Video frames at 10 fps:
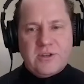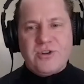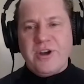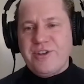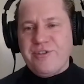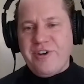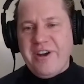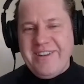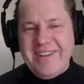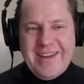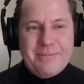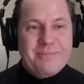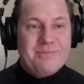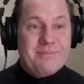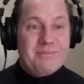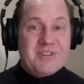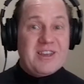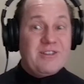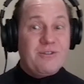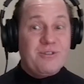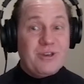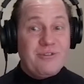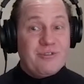Trying to find their sense of self